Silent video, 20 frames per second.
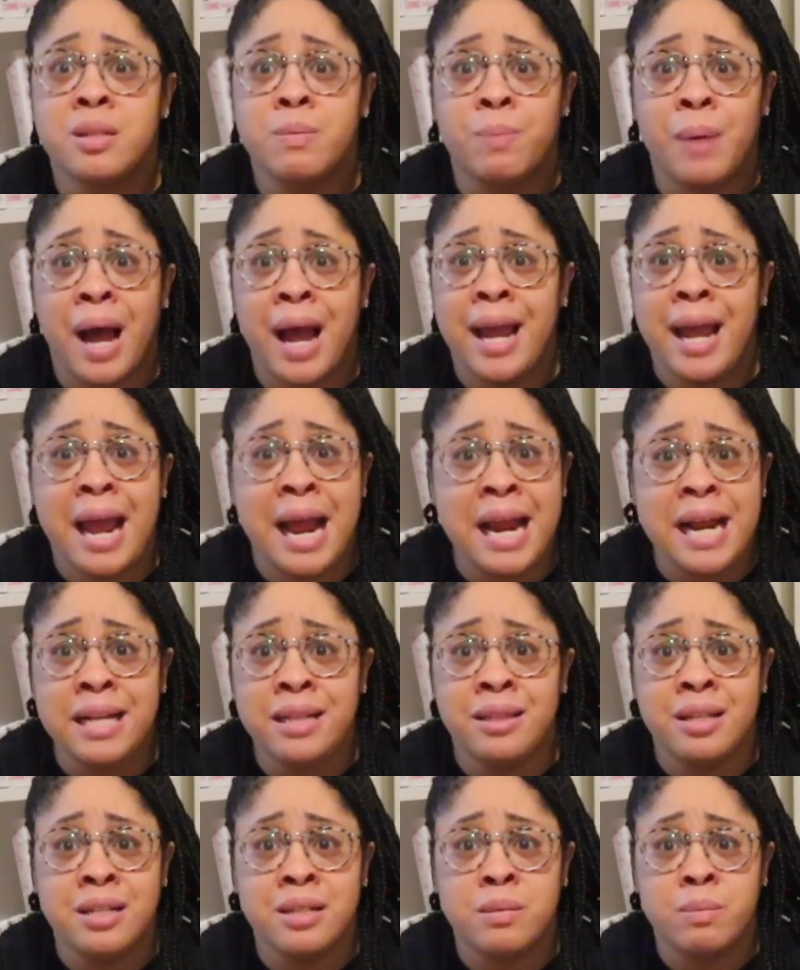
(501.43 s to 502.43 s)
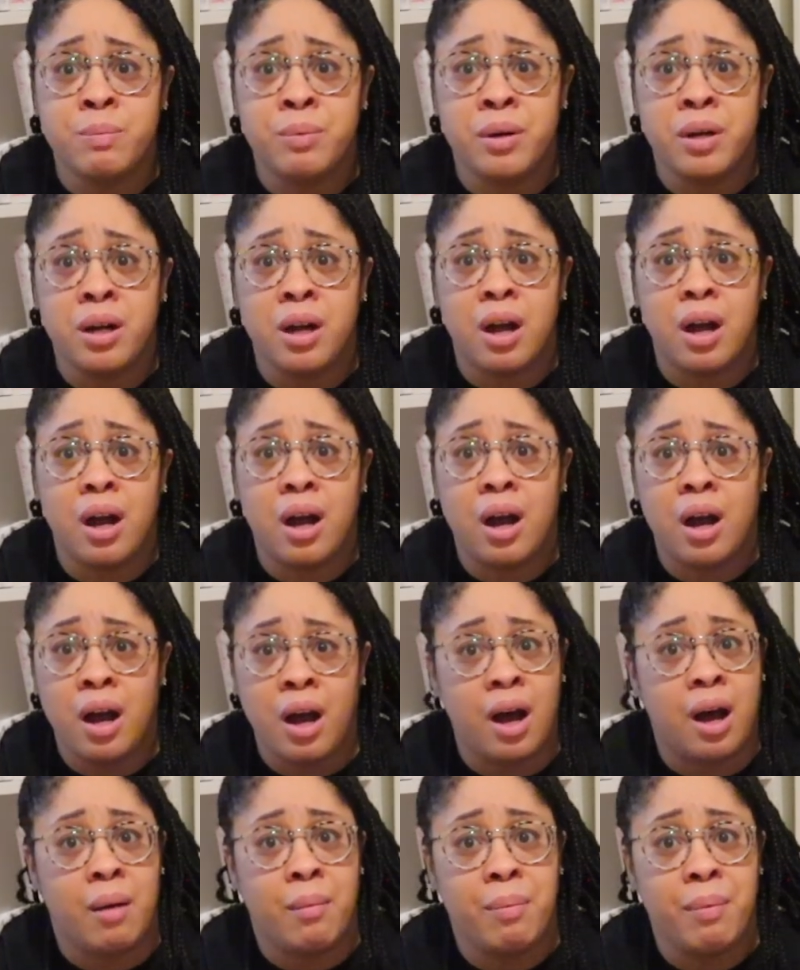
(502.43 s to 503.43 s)
I ate this book
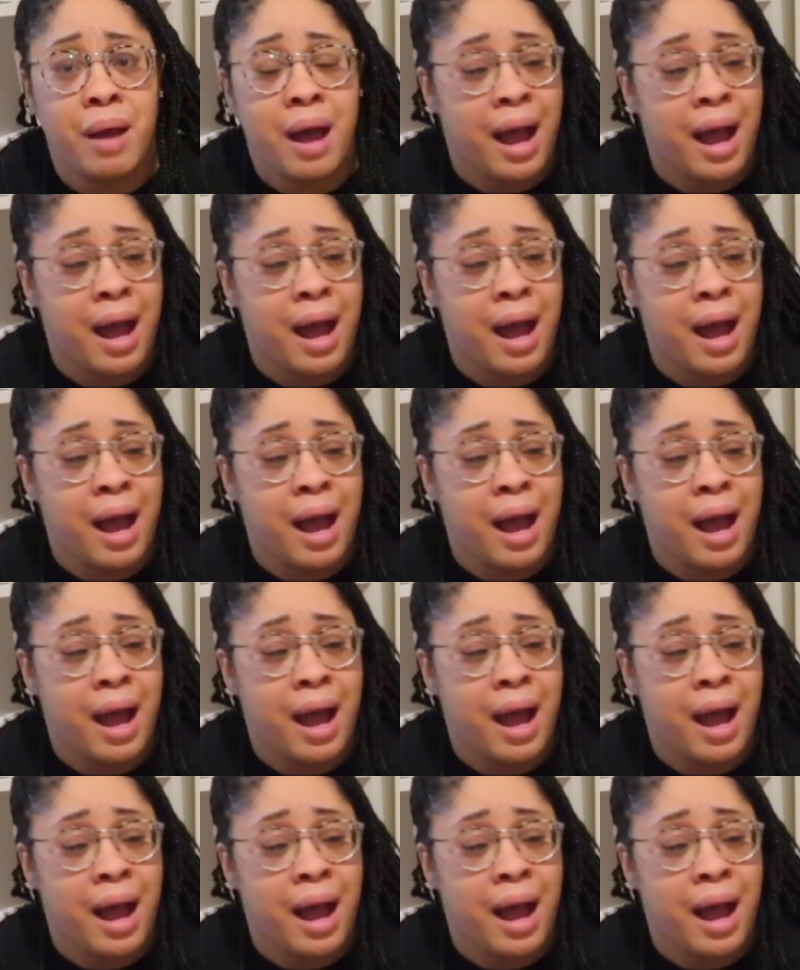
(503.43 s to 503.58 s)
up.